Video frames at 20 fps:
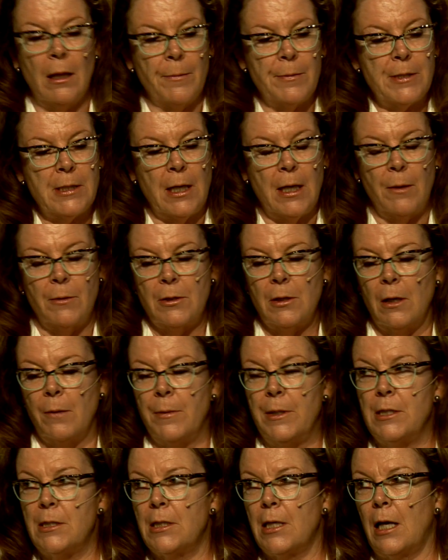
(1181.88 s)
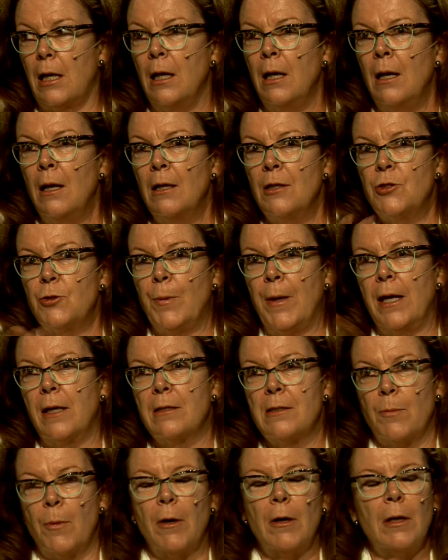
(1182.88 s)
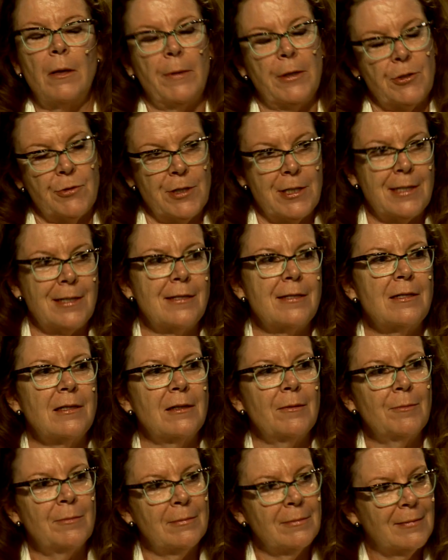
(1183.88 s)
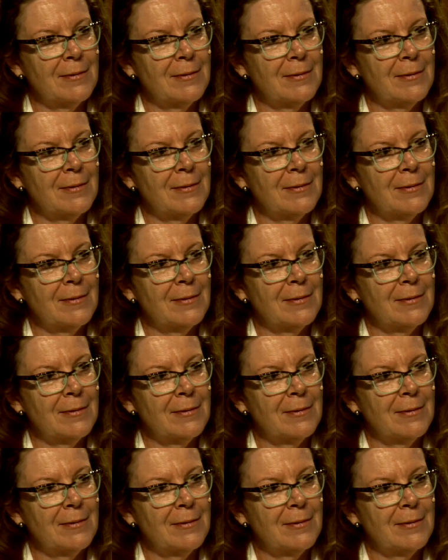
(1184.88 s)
I'm saying, Tom, is that Japan is a parliamentary system.